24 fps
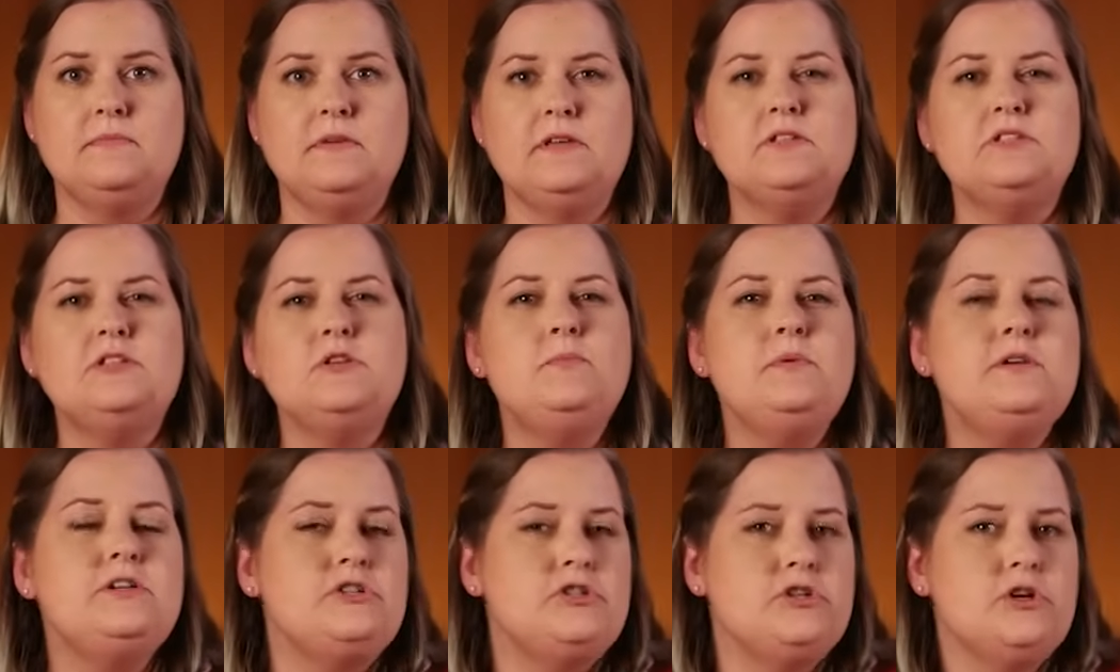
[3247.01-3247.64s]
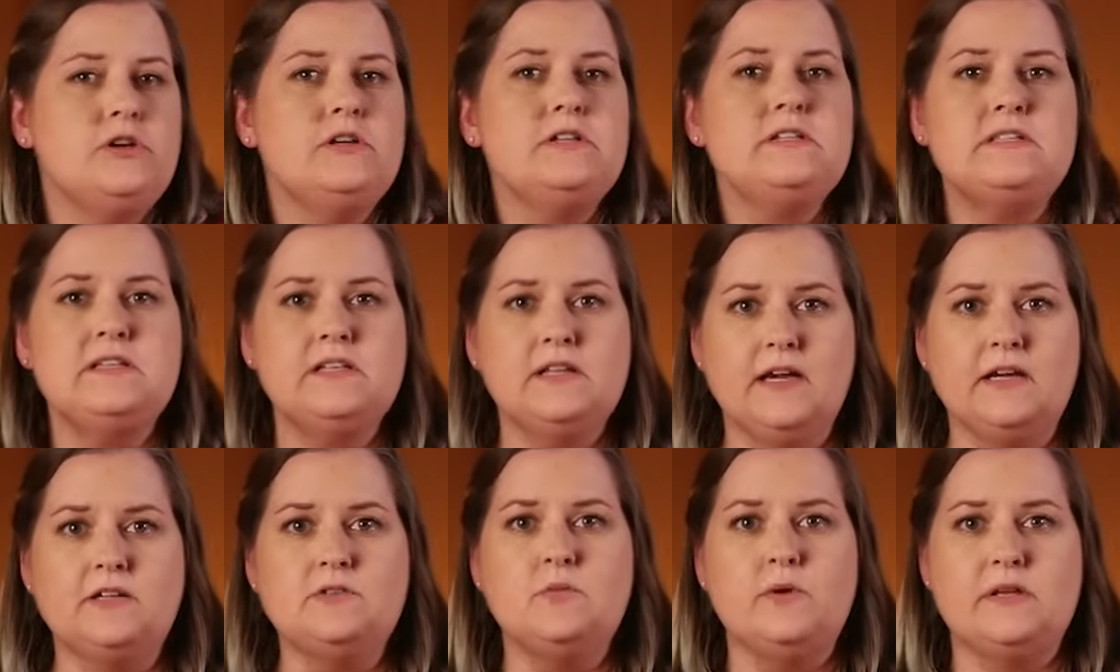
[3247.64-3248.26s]
so be sure to
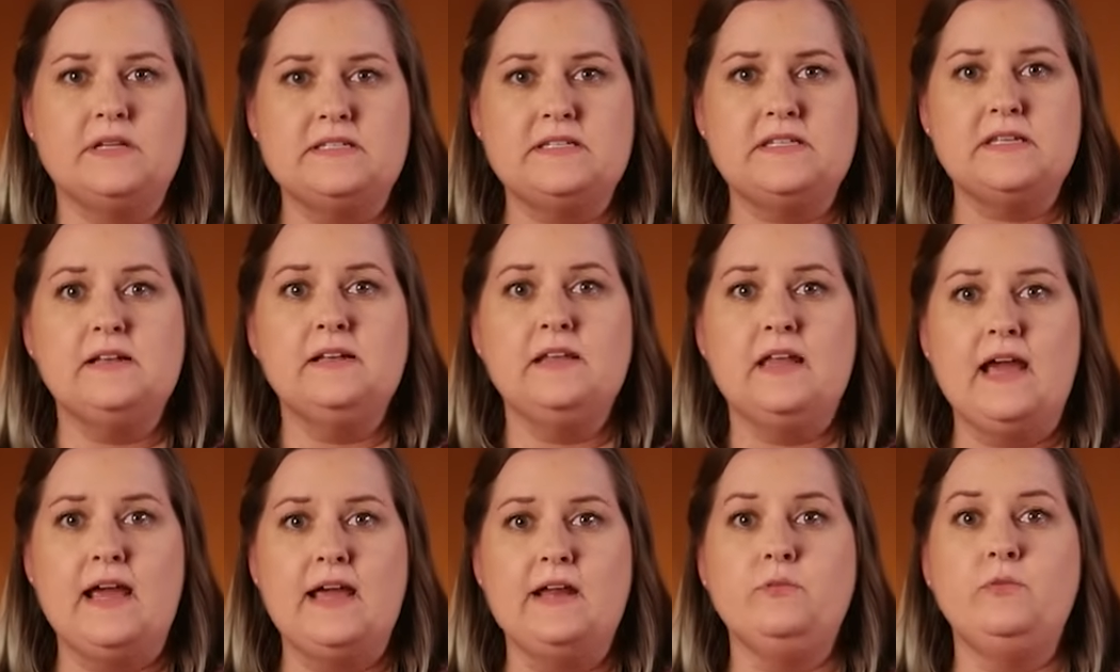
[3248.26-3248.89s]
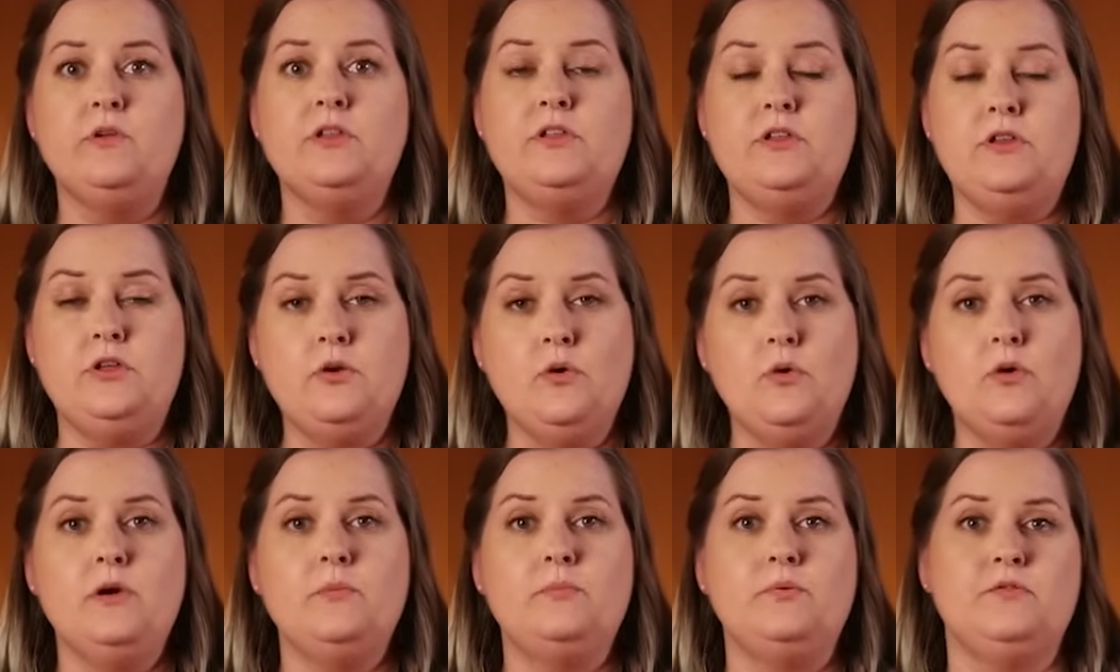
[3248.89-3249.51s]
select ones that align with
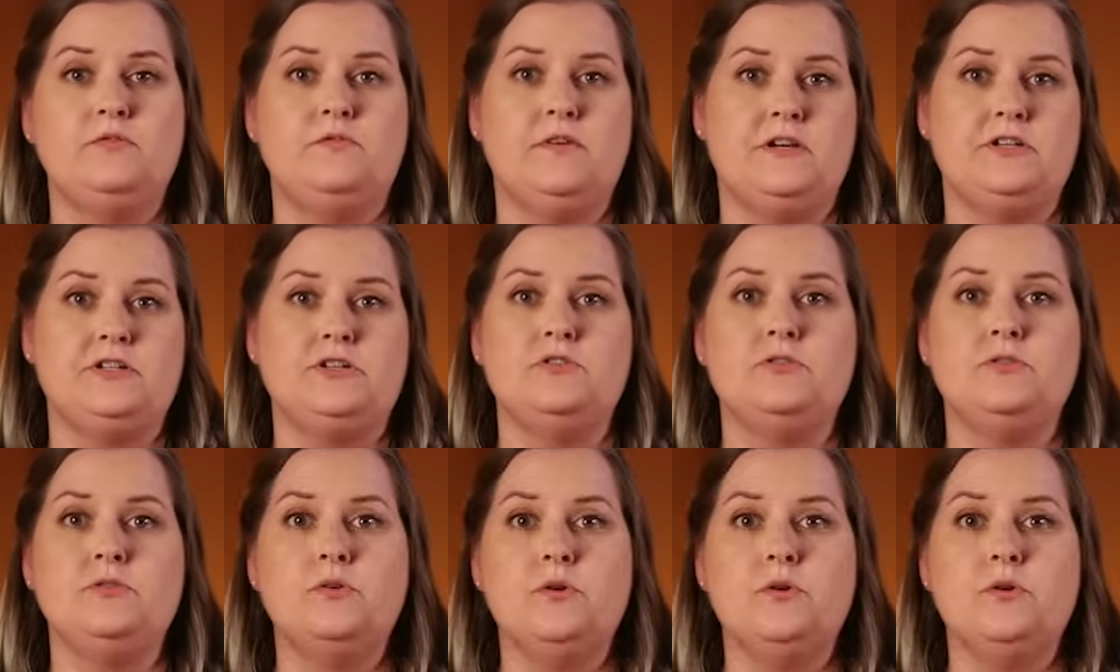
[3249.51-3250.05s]
your professional